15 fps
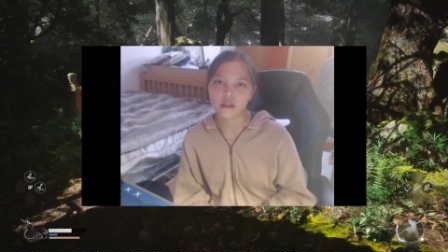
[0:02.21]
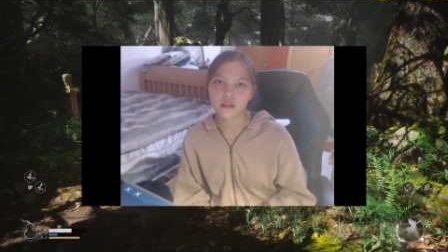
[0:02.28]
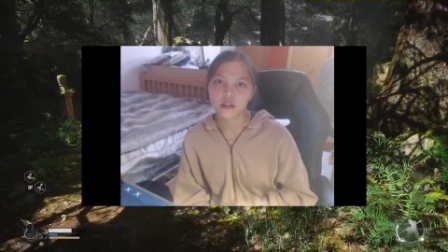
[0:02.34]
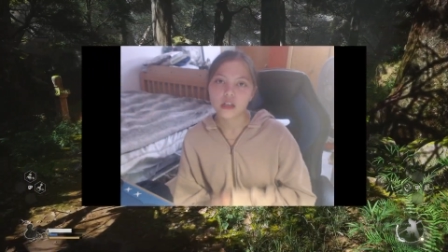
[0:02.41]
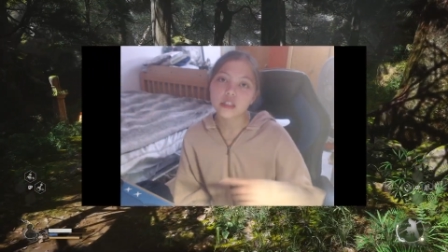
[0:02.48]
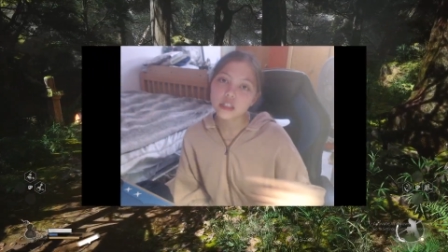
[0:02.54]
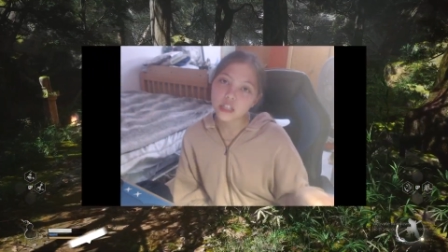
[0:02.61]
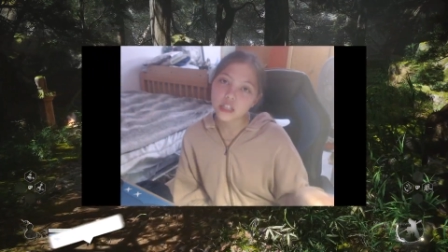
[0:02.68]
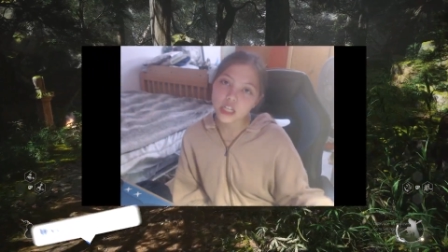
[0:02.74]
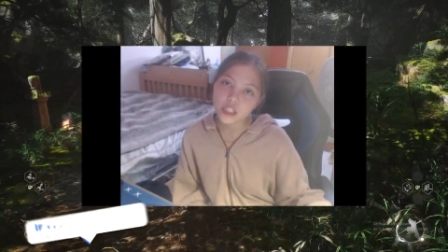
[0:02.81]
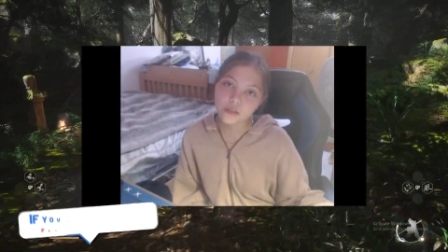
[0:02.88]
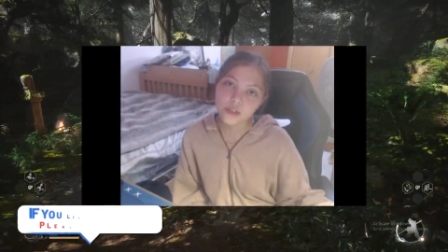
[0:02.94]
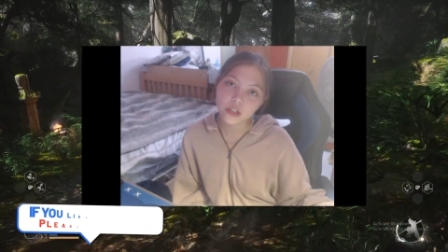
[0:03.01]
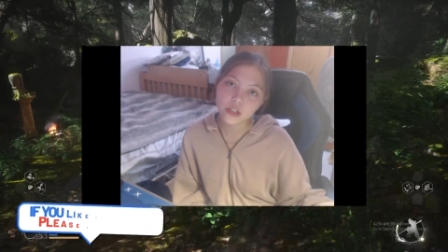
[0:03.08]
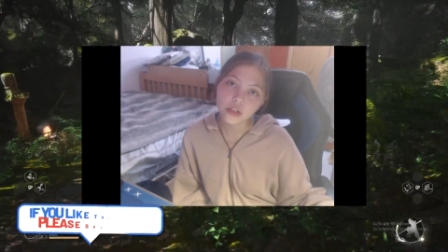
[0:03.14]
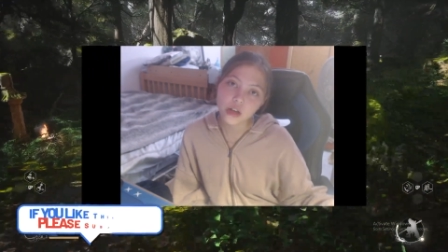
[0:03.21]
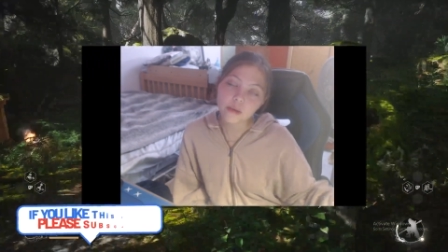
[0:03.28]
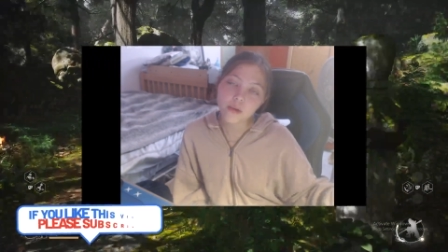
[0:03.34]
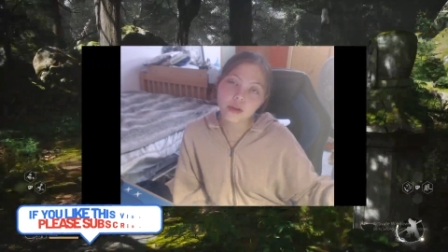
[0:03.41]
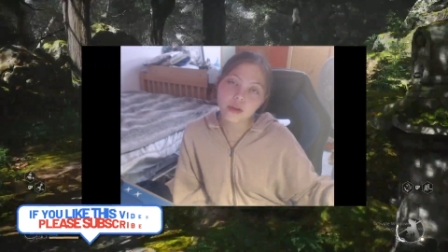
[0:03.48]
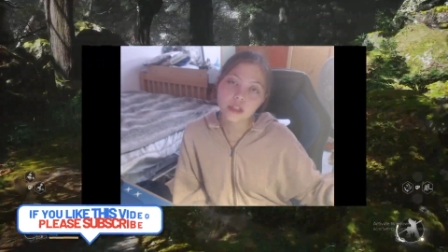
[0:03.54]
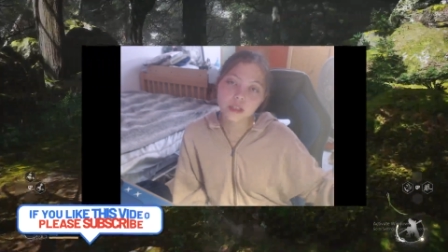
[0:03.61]
In today's video, I'm
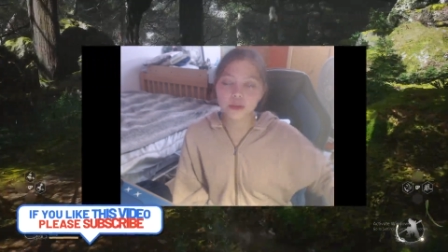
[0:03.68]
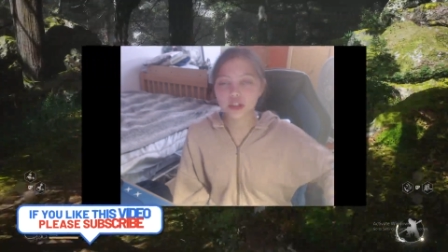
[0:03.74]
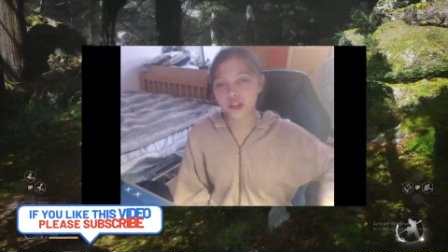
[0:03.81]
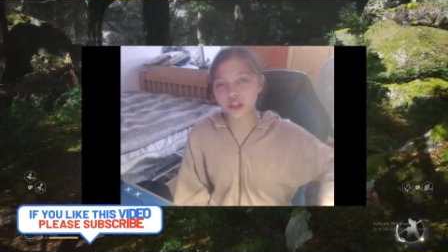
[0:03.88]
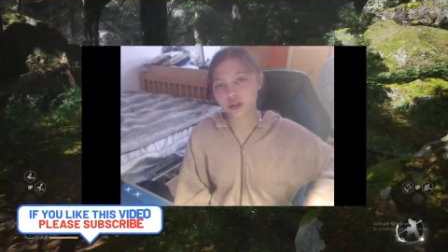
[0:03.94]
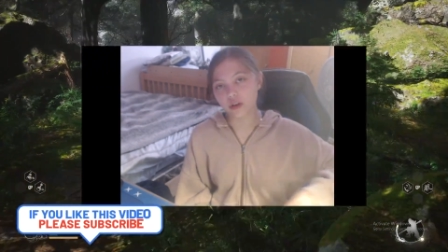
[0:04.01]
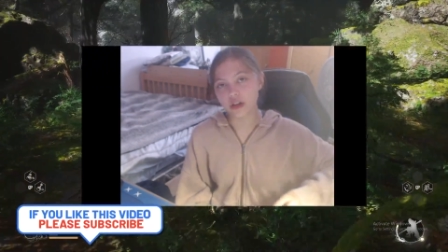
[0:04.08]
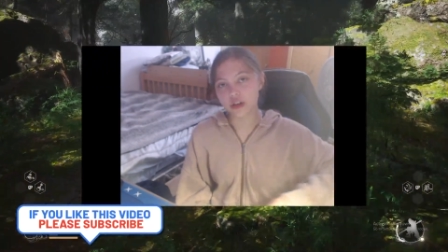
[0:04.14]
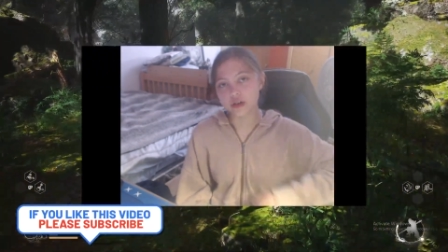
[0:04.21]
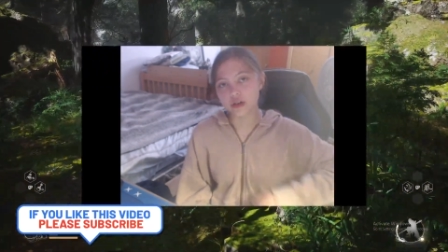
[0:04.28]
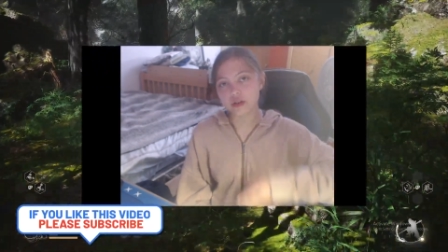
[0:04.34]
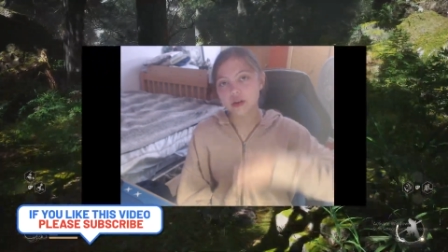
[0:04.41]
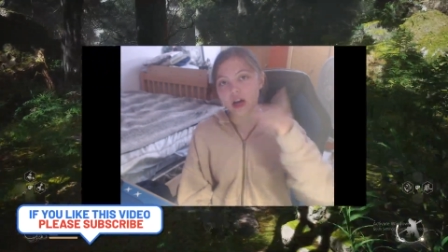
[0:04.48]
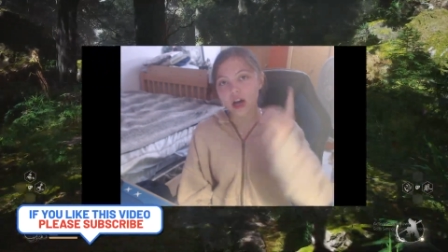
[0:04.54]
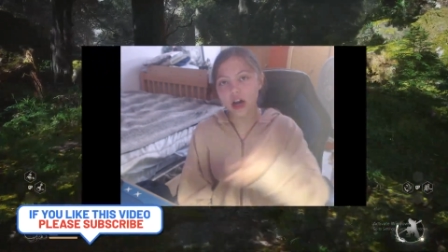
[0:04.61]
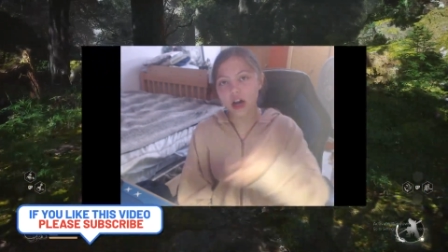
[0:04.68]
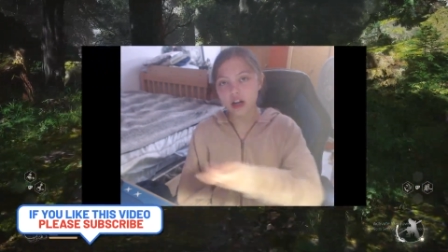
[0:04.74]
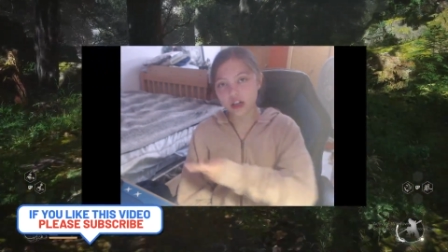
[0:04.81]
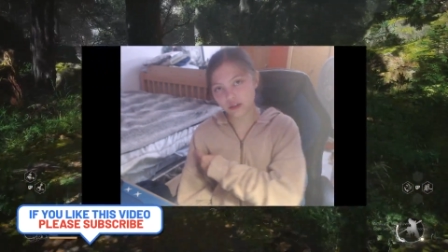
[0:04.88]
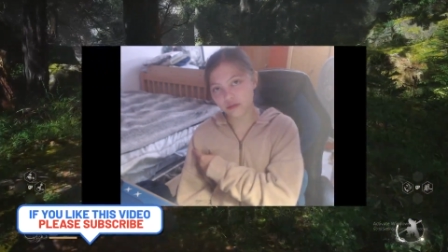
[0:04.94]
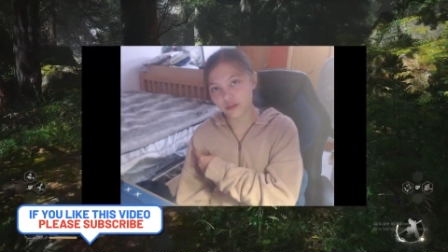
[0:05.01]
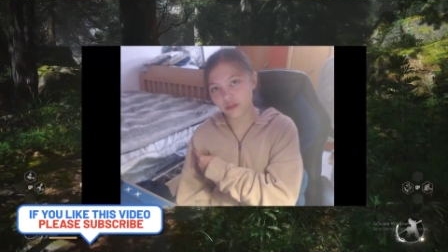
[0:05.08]
going to be showing you how to
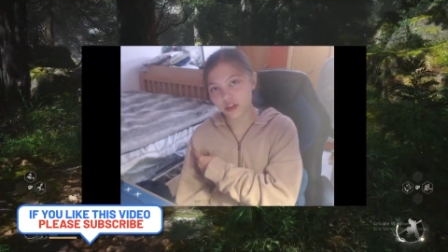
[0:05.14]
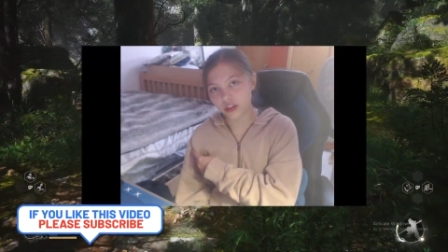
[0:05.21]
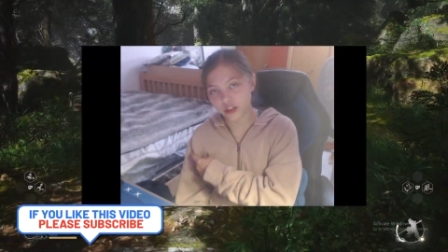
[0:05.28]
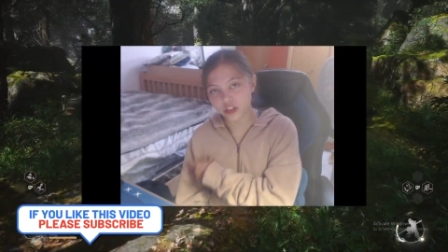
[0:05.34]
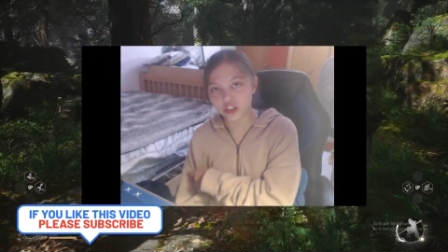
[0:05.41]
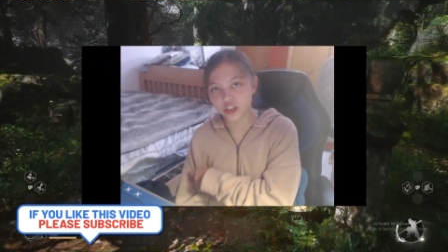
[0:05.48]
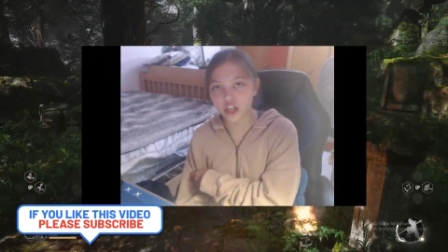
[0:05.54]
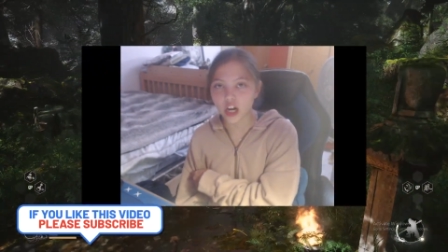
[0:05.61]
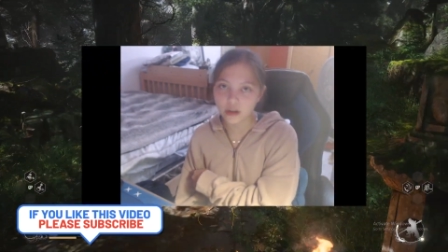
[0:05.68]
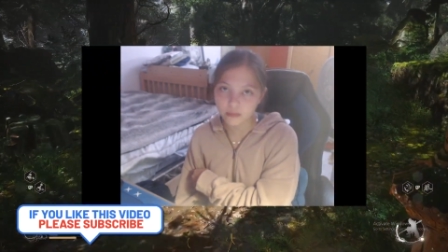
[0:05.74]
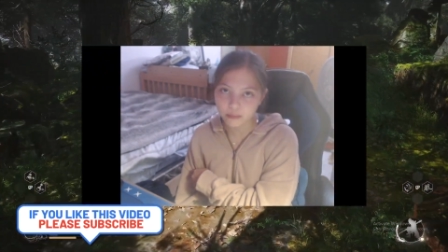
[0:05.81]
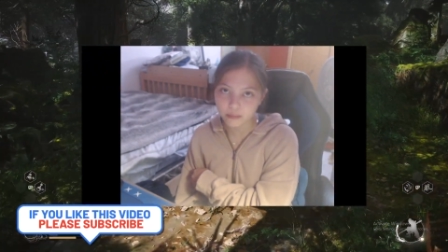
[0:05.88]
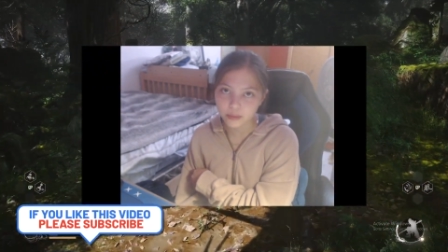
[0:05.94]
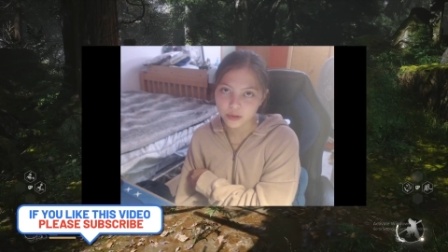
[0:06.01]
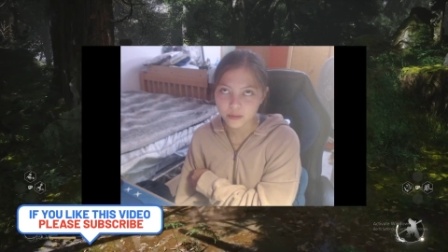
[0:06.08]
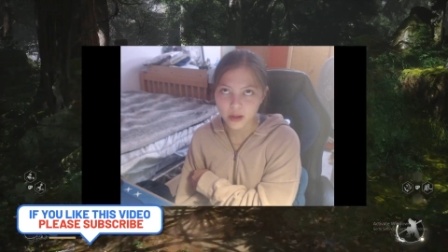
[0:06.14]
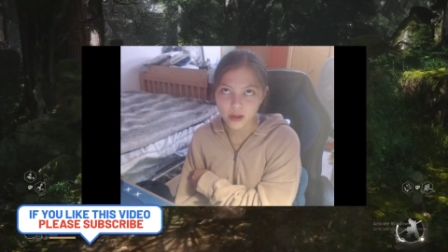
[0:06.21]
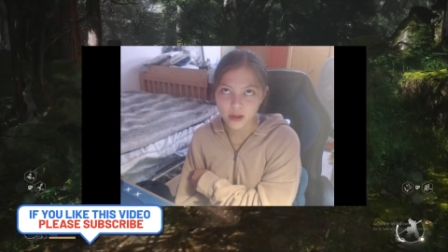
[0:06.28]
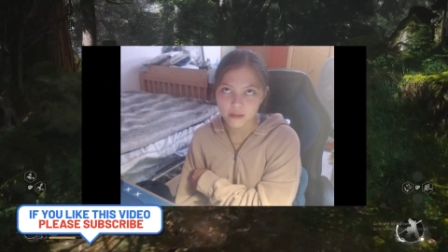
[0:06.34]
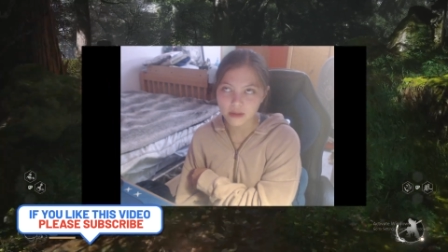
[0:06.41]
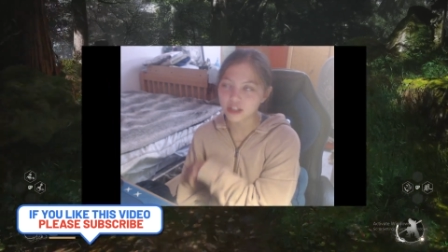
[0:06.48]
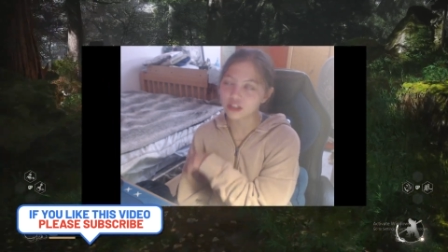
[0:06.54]
defeat the giant blue
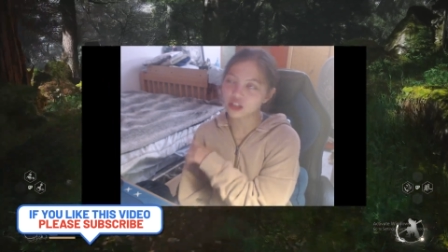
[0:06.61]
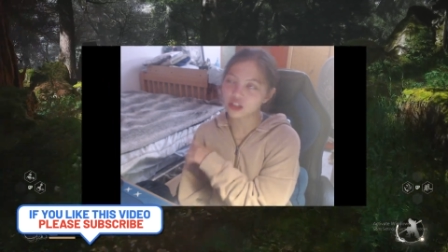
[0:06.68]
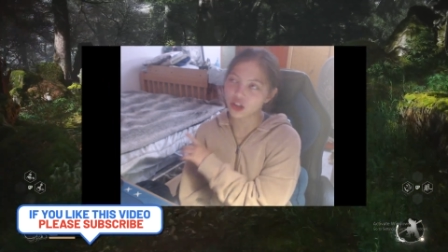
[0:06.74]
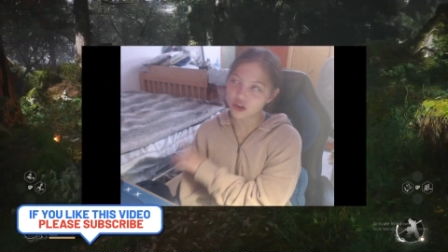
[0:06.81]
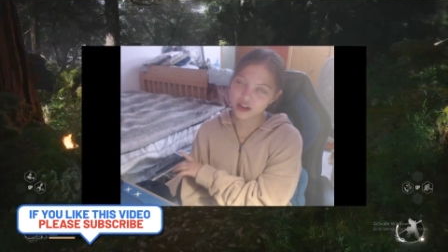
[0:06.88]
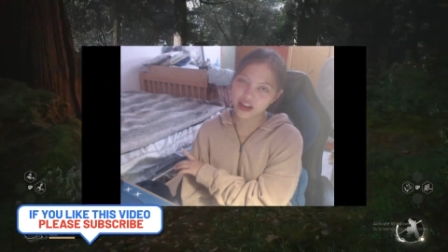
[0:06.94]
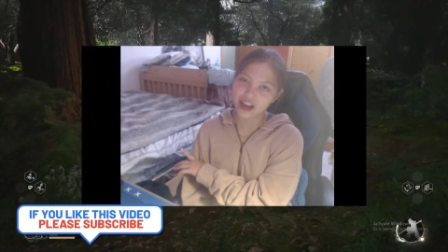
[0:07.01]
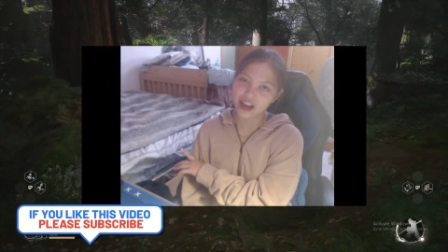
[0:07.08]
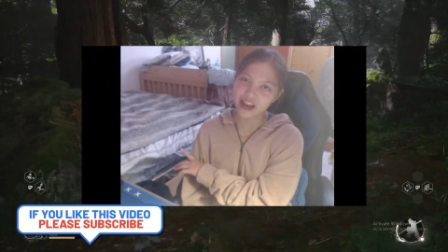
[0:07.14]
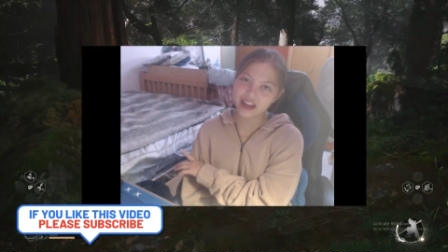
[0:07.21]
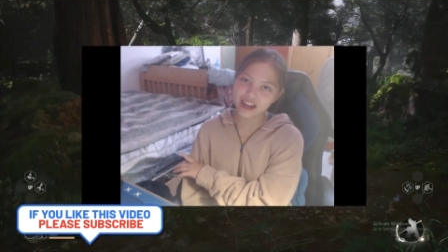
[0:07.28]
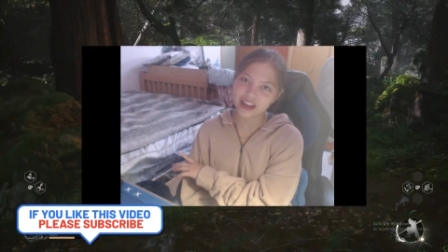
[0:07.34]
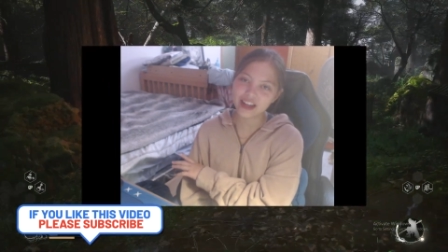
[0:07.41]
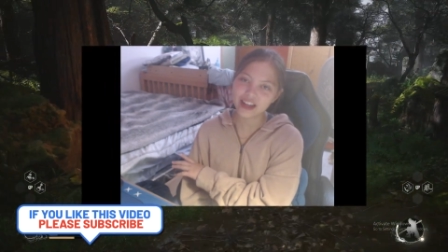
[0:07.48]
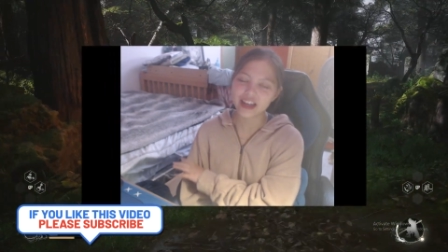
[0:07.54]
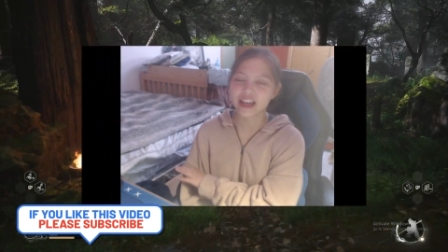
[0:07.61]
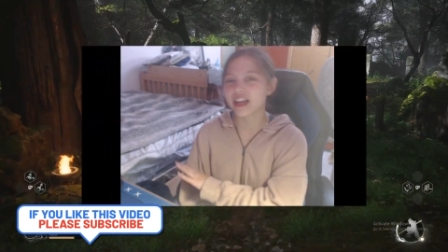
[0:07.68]
baby located